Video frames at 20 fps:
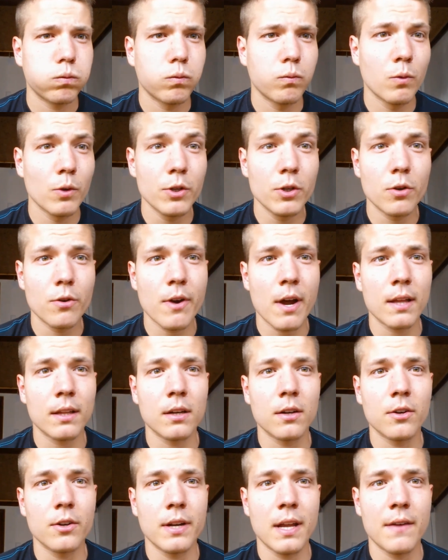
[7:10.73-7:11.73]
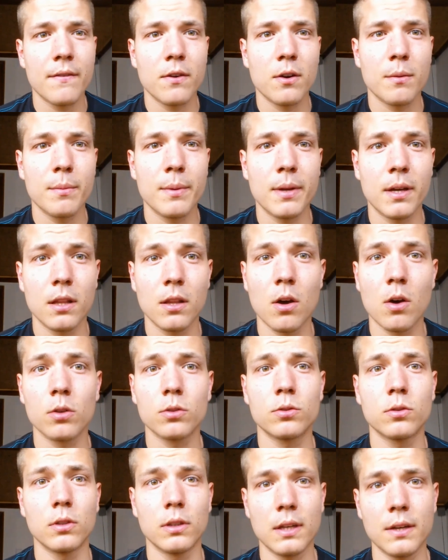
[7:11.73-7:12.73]
Would you rather never be
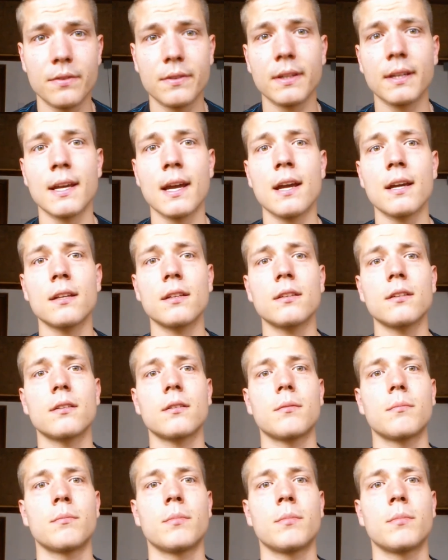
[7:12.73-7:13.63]
allowed to lift again,